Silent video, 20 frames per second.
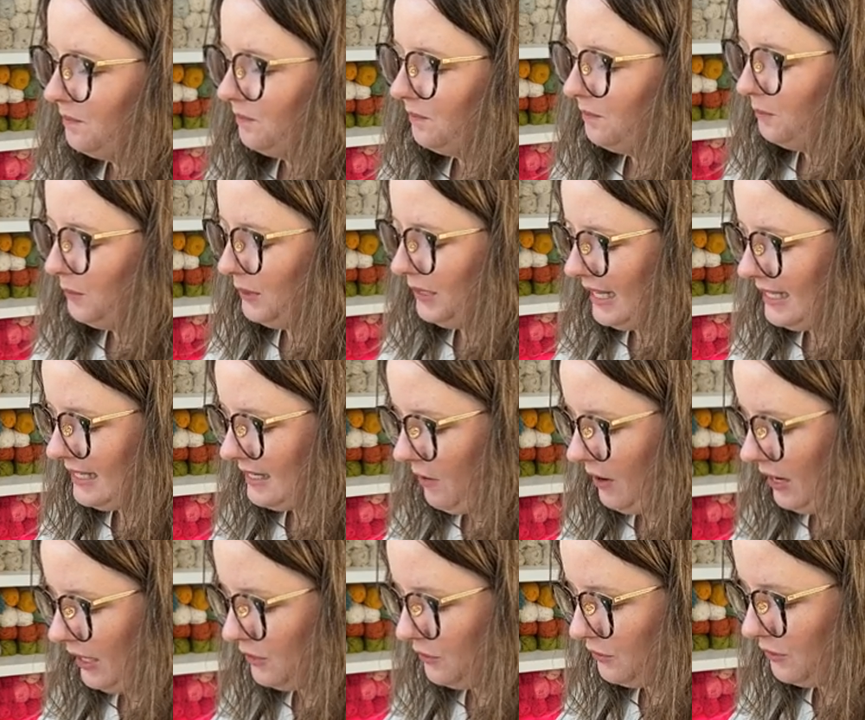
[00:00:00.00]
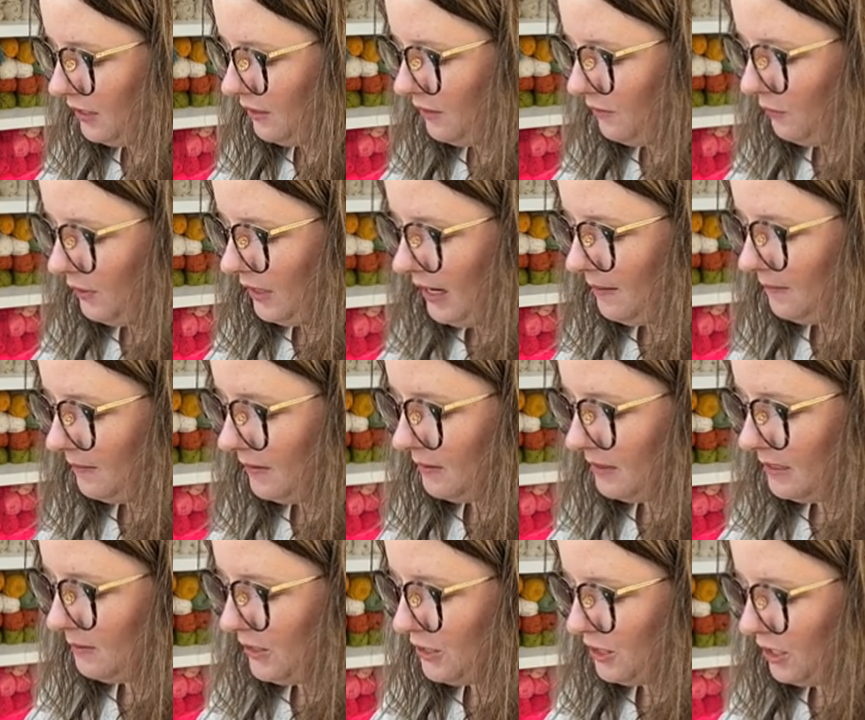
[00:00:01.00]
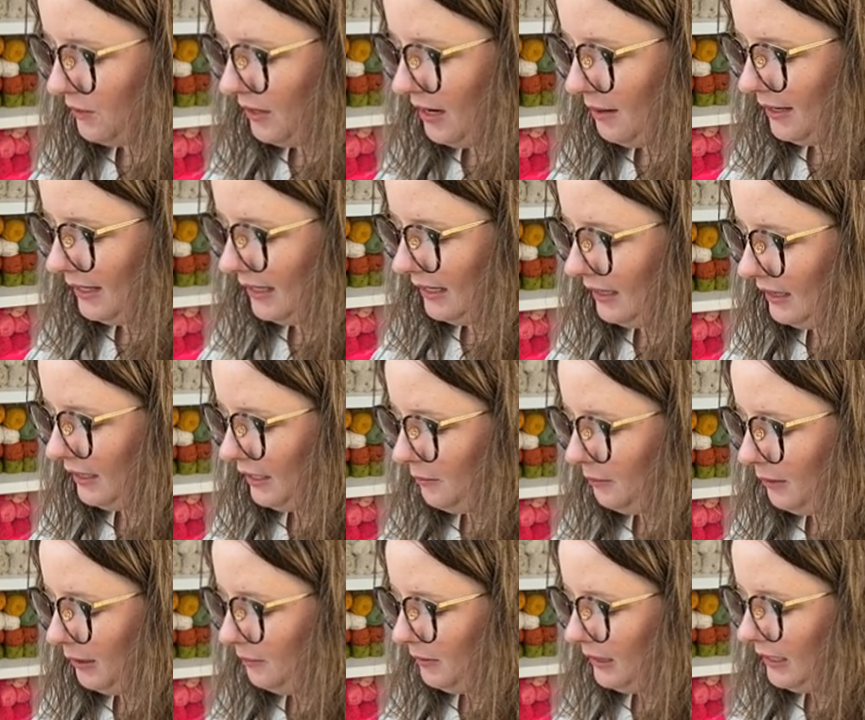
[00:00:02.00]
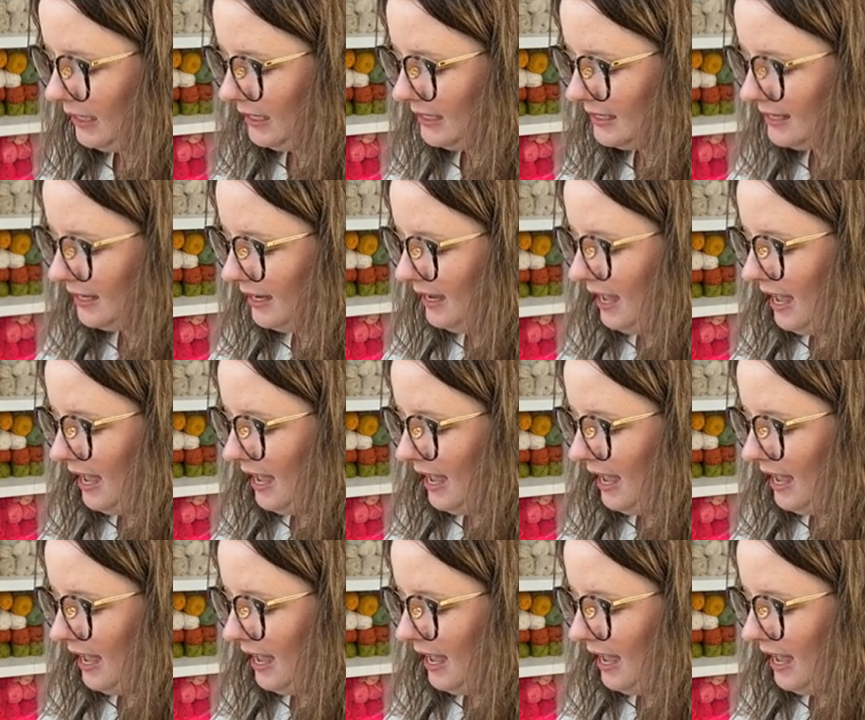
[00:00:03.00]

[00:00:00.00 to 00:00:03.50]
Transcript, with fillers: But that's how I do it when I'm, especially when I'm making Claire Bun Beanies.